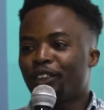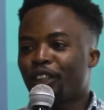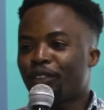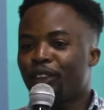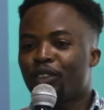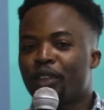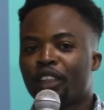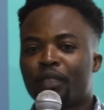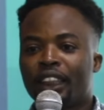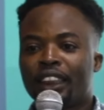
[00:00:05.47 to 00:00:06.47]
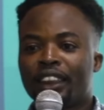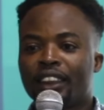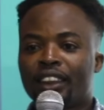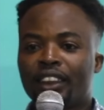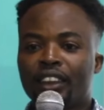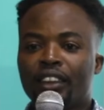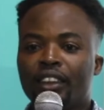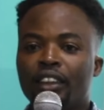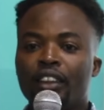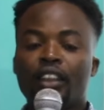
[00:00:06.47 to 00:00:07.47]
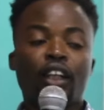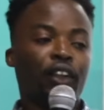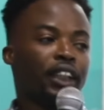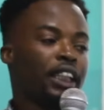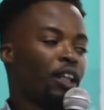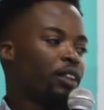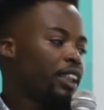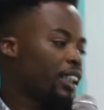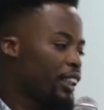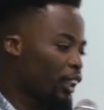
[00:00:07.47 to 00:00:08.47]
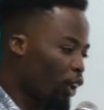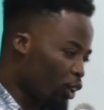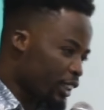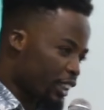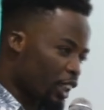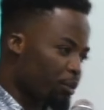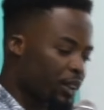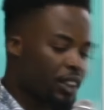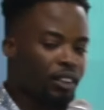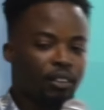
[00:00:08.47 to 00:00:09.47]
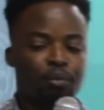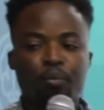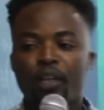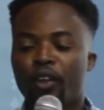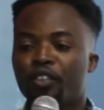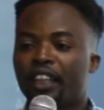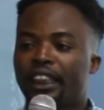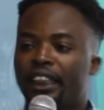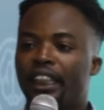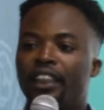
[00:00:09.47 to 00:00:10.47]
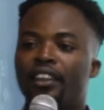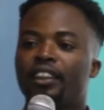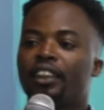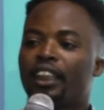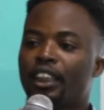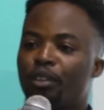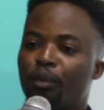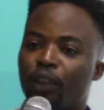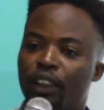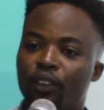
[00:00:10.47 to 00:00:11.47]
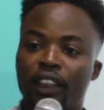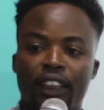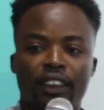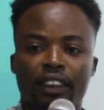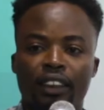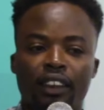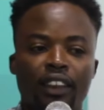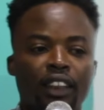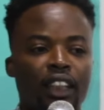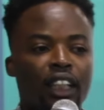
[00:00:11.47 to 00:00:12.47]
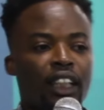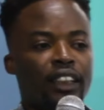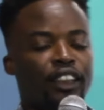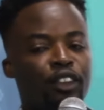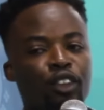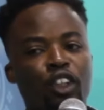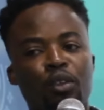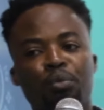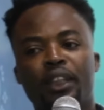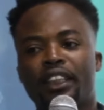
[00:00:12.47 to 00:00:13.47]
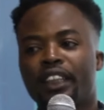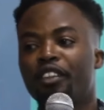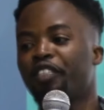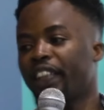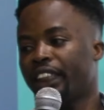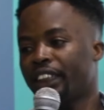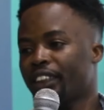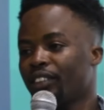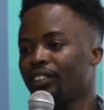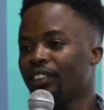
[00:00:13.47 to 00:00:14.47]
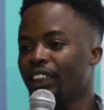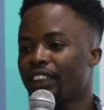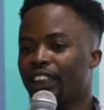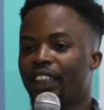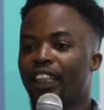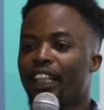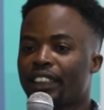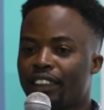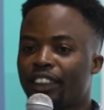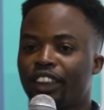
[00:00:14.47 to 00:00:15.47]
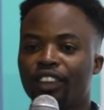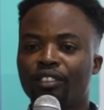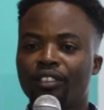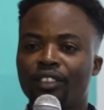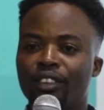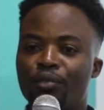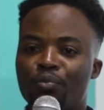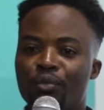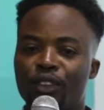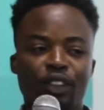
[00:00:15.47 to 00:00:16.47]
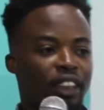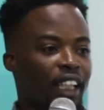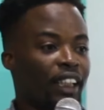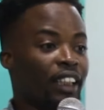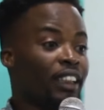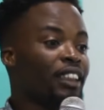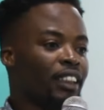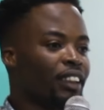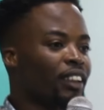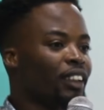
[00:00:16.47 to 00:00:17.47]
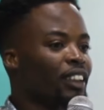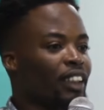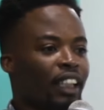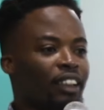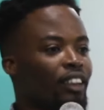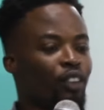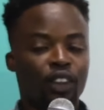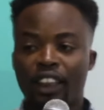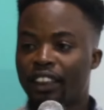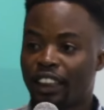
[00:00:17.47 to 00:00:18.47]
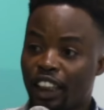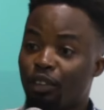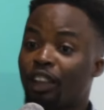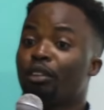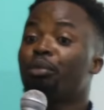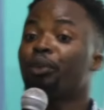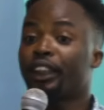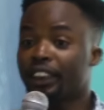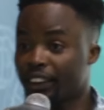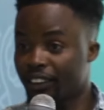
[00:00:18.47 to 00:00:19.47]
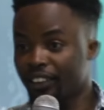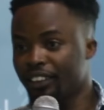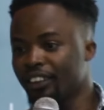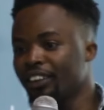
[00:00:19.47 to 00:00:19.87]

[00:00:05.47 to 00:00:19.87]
Ethereum, you make money. Okay, now there's a concept over there that people are not getting. Ethereum is infinite. It's an elastic chain. So it's like an cedi, it's like dollar. They can keep printing